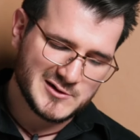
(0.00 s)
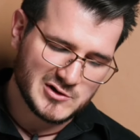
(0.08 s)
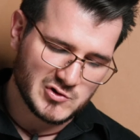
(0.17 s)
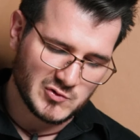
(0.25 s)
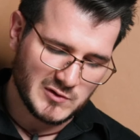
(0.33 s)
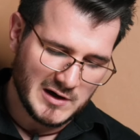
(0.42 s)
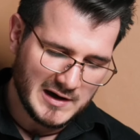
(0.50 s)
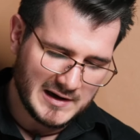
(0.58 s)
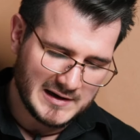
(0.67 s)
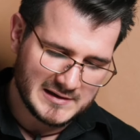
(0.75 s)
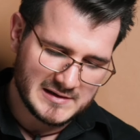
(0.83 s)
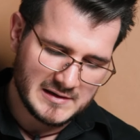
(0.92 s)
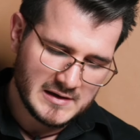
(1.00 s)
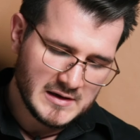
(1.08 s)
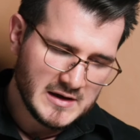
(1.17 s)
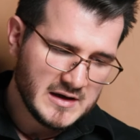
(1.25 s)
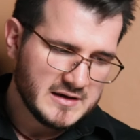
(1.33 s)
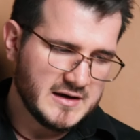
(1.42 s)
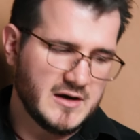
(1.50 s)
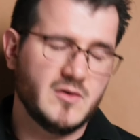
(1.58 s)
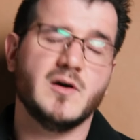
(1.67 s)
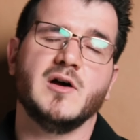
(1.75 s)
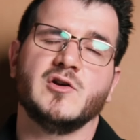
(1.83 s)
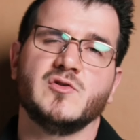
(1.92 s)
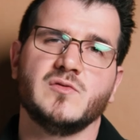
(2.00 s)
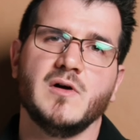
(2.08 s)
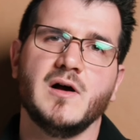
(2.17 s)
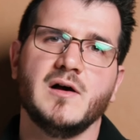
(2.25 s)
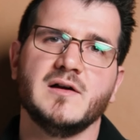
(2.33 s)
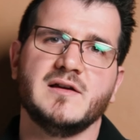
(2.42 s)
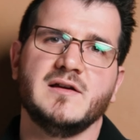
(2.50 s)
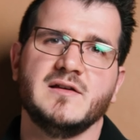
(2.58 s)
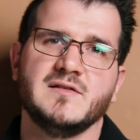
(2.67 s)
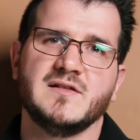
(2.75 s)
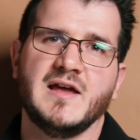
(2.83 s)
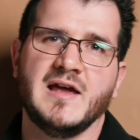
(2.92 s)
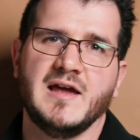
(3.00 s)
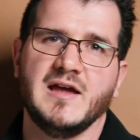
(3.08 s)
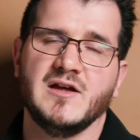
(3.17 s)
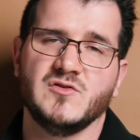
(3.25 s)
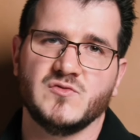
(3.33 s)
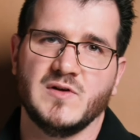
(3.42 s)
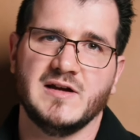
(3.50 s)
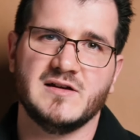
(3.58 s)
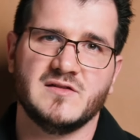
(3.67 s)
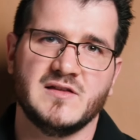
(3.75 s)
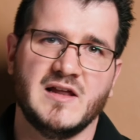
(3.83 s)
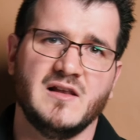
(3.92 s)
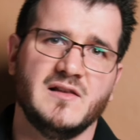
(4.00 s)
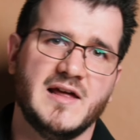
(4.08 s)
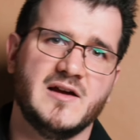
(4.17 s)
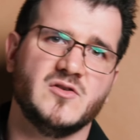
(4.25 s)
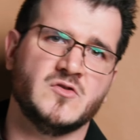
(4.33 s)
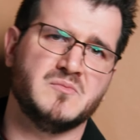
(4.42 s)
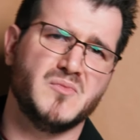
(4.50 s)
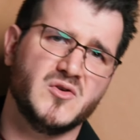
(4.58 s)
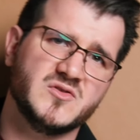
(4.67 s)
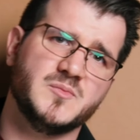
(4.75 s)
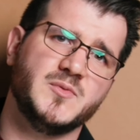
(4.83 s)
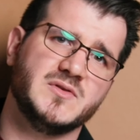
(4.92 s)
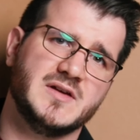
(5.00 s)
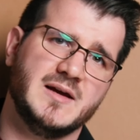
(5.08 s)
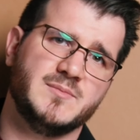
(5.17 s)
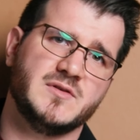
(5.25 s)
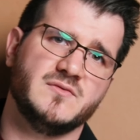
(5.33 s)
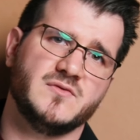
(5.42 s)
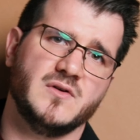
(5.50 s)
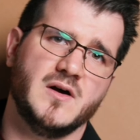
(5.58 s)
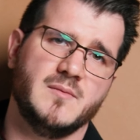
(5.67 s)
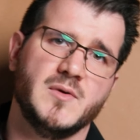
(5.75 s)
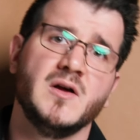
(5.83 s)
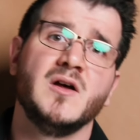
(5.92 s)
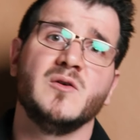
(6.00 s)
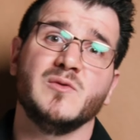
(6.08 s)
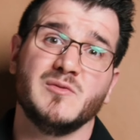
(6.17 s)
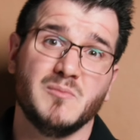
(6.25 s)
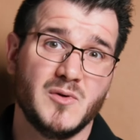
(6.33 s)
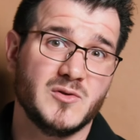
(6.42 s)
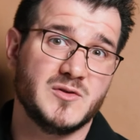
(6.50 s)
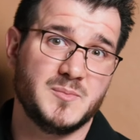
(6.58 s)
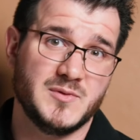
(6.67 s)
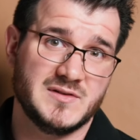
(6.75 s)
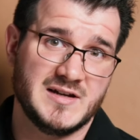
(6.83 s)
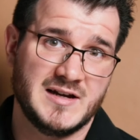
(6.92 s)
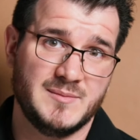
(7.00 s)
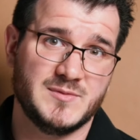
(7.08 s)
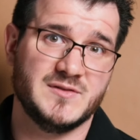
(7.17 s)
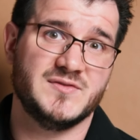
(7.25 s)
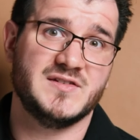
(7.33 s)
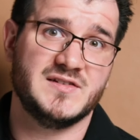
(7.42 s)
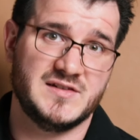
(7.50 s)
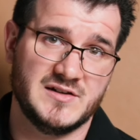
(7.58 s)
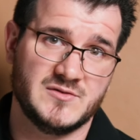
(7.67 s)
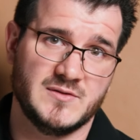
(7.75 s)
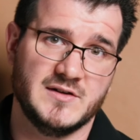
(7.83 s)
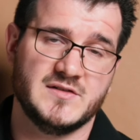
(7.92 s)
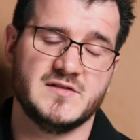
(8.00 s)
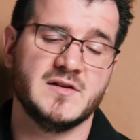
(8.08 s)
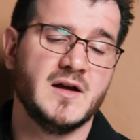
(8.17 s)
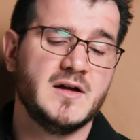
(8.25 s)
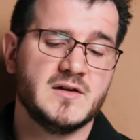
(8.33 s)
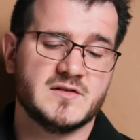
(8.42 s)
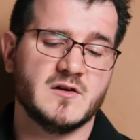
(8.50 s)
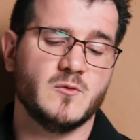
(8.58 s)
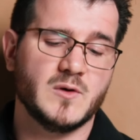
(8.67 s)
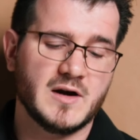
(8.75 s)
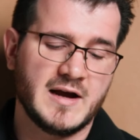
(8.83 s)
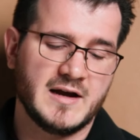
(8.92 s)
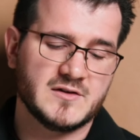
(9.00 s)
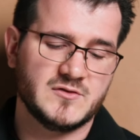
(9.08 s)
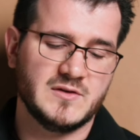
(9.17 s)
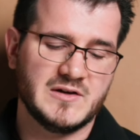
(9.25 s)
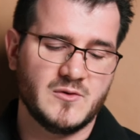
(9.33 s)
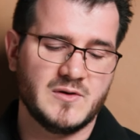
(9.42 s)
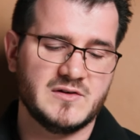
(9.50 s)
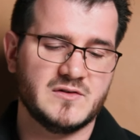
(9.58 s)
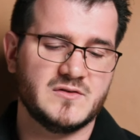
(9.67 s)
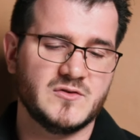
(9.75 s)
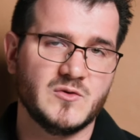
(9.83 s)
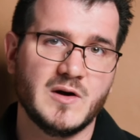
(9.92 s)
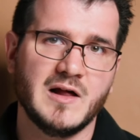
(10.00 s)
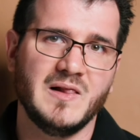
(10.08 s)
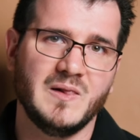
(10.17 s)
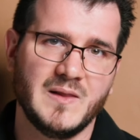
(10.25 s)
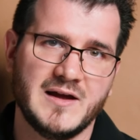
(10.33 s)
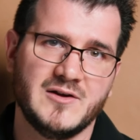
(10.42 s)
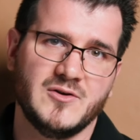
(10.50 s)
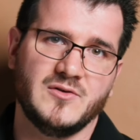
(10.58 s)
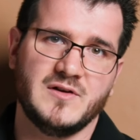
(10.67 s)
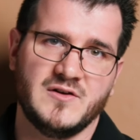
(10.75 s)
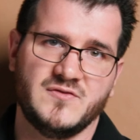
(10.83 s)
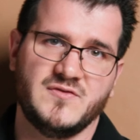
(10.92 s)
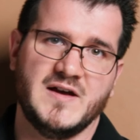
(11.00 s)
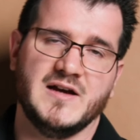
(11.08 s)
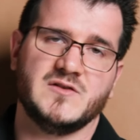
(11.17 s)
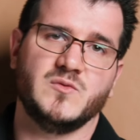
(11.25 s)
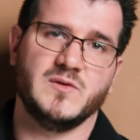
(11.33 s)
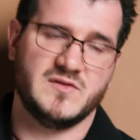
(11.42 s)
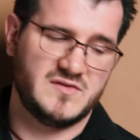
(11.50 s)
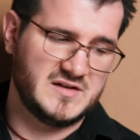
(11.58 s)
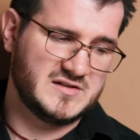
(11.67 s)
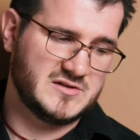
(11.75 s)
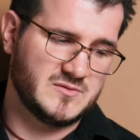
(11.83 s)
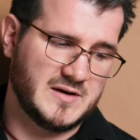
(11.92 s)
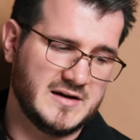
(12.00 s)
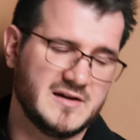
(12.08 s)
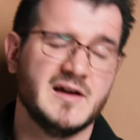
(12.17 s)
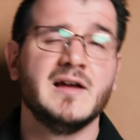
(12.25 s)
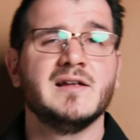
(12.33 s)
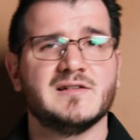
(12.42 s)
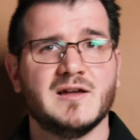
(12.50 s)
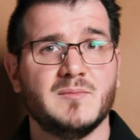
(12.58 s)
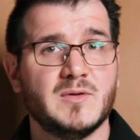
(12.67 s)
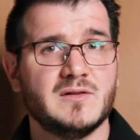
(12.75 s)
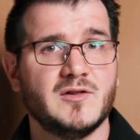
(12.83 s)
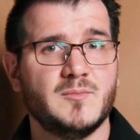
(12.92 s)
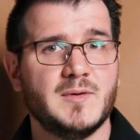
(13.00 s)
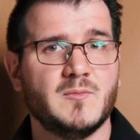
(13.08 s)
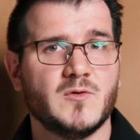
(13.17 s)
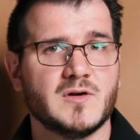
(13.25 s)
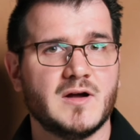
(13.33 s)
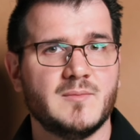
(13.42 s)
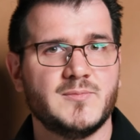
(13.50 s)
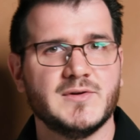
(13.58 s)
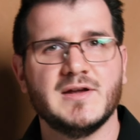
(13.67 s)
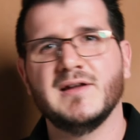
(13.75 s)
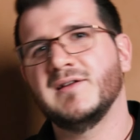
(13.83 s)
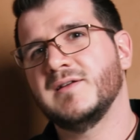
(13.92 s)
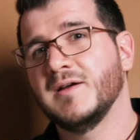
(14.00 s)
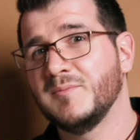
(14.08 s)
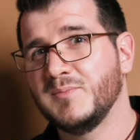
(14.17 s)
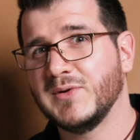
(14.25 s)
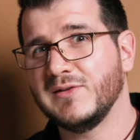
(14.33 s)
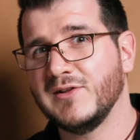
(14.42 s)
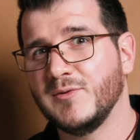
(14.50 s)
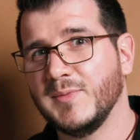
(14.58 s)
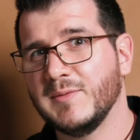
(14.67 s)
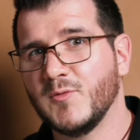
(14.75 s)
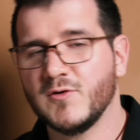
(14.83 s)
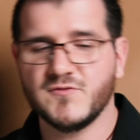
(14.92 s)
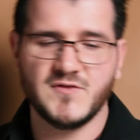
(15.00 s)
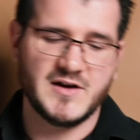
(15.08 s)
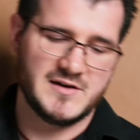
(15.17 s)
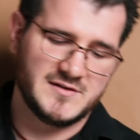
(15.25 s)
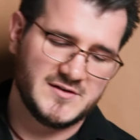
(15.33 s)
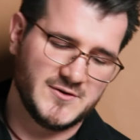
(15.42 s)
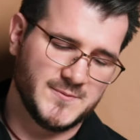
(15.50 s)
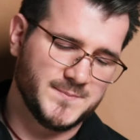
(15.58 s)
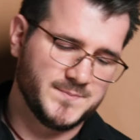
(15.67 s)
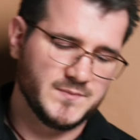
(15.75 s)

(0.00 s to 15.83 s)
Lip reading: grog. Now, a grog is a drink that layers multiple types of rum with multiple types of citrus. So we're actually going to do a layered effect with this drink. It's going to be a little bit more complicated, but a little bit more fun too.